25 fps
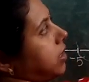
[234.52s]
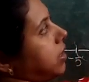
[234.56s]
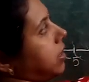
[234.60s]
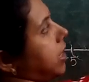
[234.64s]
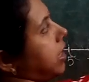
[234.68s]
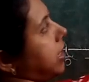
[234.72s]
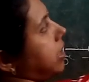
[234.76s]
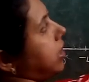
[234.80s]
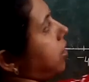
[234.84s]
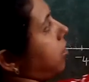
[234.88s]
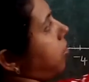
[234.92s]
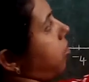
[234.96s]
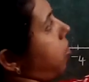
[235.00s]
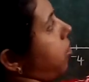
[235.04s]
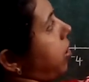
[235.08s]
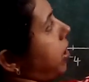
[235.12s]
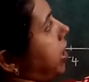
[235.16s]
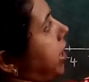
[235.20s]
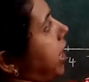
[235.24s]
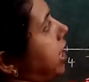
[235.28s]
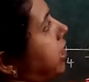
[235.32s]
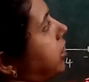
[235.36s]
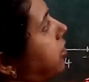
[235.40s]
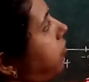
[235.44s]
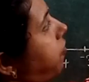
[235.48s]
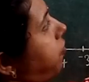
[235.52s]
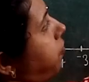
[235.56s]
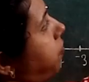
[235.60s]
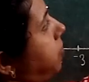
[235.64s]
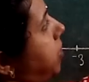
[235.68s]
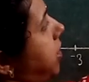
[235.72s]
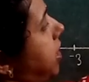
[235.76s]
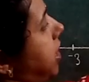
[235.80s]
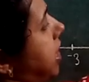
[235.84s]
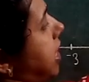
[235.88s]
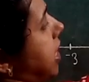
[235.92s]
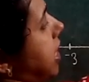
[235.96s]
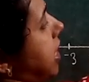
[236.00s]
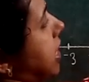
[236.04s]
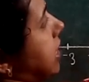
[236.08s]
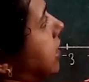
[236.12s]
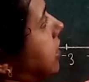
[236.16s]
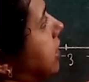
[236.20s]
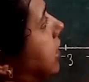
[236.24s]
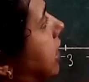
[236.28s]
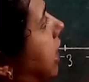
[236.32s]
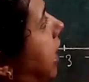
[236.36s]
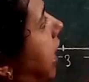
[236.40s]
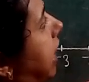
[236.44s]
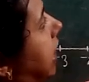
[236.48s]
That the coordinate of P is
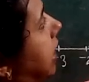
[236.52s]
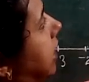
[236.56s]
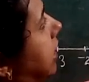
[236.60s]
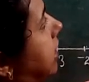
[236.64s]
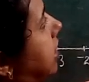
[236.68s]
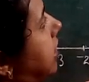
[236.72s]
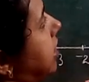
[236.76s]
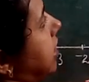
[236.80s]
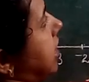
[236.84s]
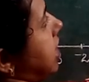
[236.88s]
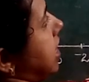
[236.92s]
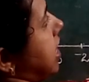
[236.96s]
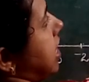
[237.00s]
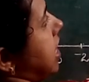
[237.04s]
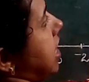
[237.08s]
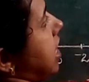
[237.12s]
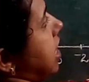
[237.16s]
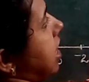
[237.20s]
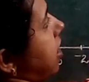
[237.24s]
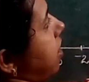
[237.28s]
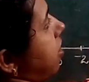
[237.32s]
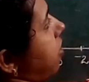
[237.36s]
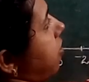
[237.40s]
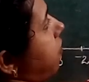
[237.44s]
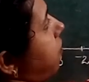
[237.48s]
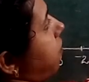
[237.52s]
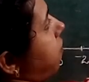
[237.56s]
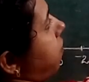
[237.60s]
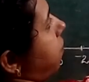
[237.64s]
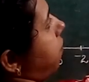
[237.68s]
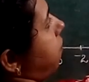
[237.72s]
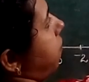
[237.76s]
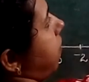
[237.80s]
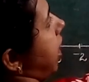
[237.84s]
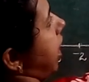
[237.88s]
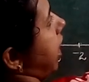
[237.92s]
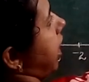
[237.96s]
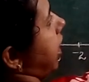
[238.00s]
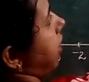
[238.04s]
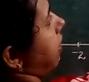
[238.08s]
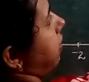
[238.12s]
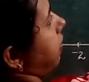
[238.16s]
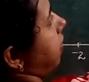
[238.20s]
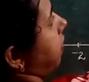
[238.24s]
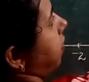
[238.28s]
3, 5.